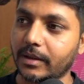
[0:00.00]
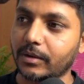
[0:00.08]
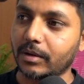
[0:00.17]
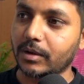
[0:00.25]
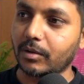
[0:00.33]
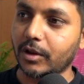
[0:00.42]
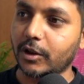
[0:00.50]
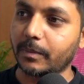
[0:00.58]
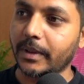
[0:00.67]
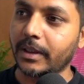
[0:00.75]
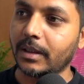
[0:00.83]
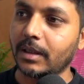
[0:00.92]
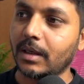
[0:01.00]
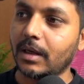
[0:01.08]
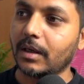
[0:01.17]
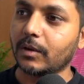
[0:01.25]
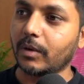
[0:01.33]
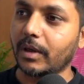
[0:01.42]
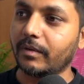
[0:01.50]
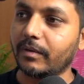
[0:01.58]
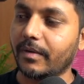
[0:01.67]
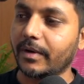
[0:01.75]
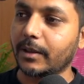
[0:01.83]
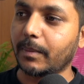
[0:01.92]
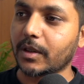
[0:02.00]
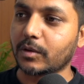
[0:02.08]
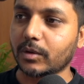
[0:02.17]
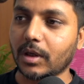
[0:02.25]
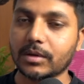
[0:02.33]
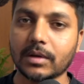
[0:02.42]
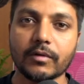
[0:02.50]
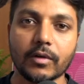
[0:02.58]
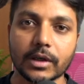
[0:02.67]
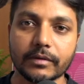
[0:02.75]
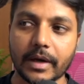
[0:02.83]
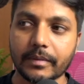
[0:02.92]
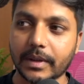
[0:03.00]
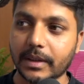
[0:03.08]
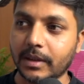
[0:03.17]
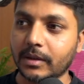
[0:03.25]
So it's going to be 2500 plus 2000, 4500.